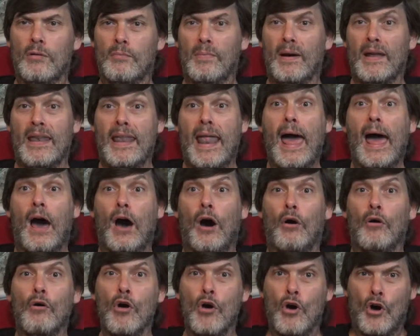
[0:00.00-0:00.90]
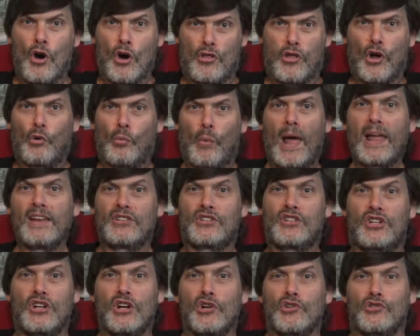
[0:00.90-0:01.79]
but now the red
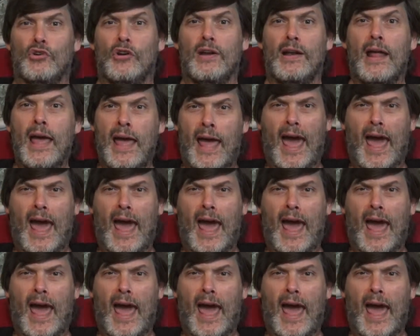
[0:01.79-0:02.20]
children